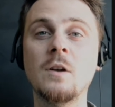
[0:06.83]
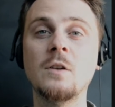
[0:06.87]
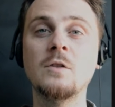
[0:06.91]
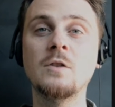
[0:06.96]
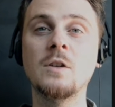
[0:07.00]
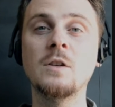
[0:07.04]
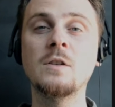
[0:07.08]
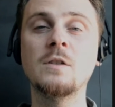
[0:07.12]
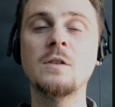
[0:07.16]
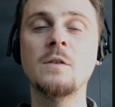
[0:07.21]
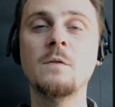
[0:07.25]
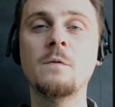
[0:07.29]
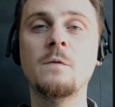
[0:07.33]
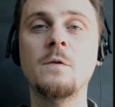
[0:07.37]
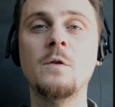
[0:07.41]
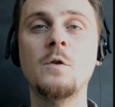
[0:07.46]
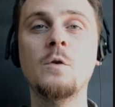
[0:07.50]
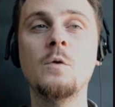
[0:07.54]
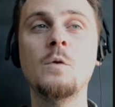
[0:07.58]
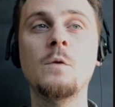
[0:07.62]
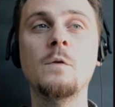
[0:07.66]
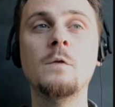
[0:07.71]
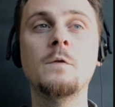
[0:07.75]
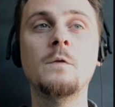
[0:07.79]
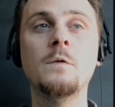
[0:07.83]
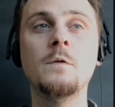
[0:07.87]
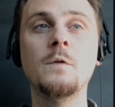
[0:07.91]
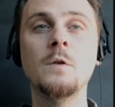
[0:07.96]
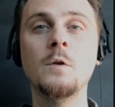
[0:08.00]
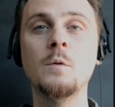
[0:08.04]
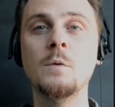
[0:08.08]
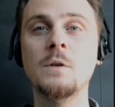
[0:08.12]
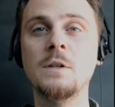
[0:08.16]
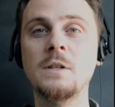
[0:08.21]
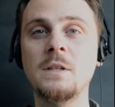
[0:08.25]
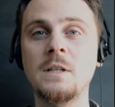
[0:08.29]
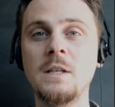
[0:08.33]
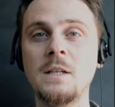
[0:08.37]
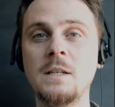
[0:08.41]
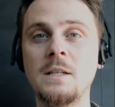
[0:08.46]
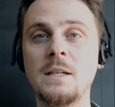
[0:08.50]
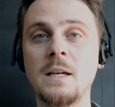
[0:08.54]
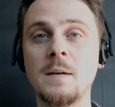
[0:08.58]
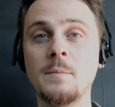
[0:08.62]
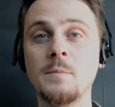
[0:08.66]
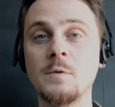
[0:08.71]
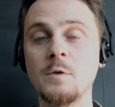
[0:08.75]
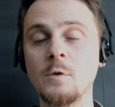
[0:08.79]
just a few fluency
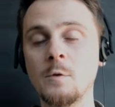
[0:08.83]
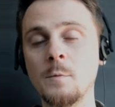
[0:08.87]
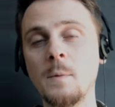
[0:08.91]
tips.